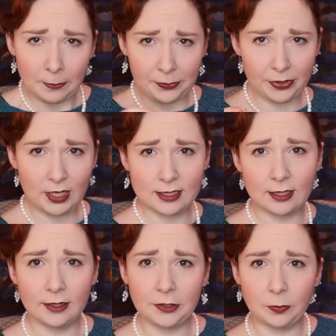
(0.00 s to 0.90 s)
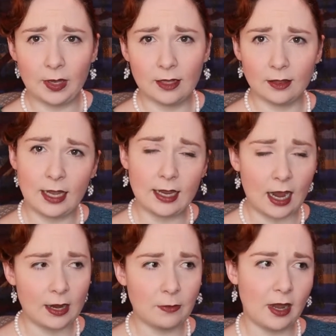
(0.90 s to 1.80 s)
plus a little bit, like
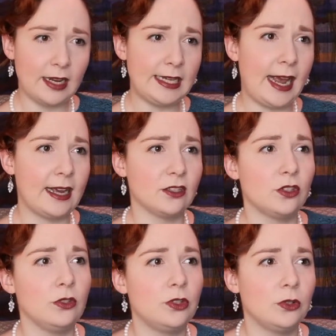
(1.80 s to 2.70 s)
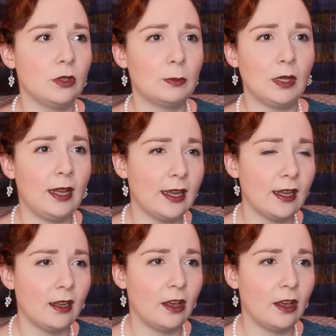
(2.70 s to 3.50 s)
I might ask you to apply